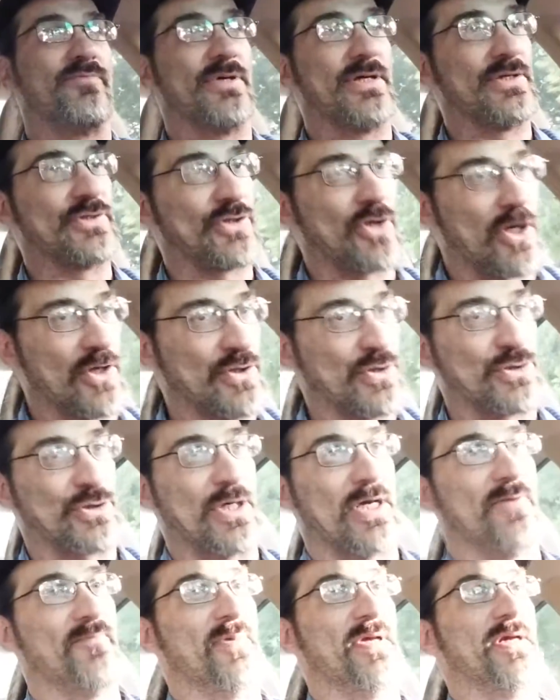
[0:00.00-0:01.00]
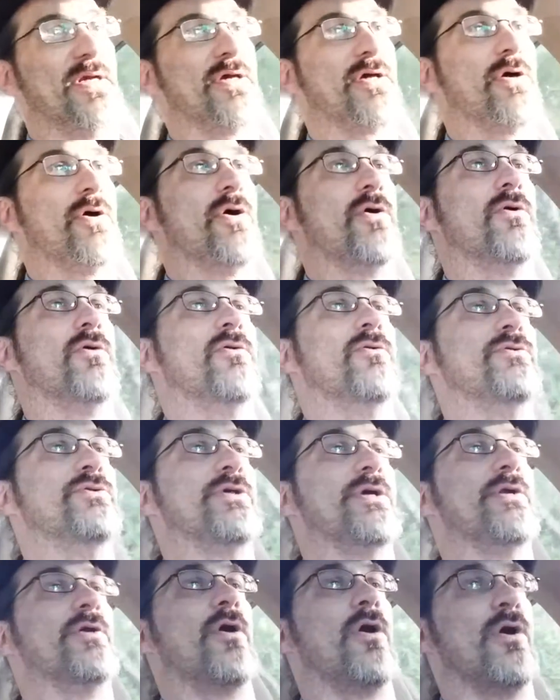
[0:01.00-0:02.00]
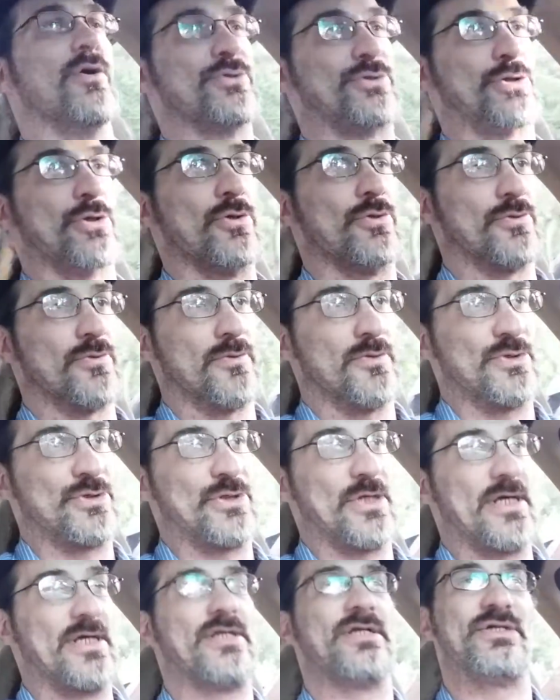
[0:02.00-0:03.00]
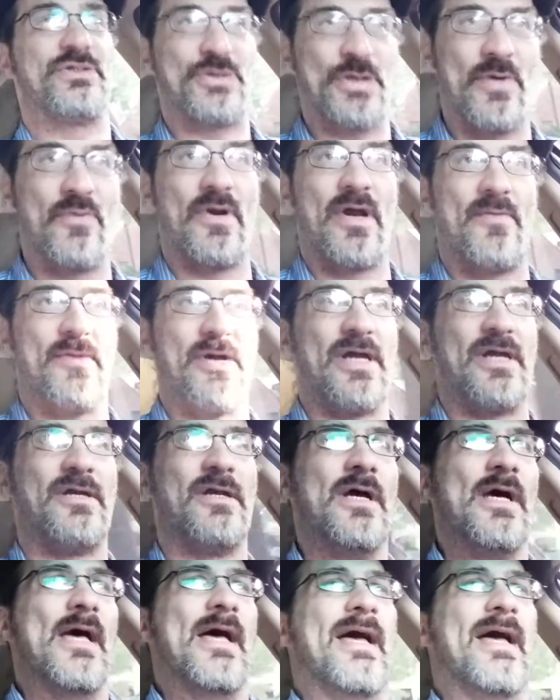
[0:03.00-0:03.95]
But I thought you said a minute ago that all children were sacred. You see what I mean?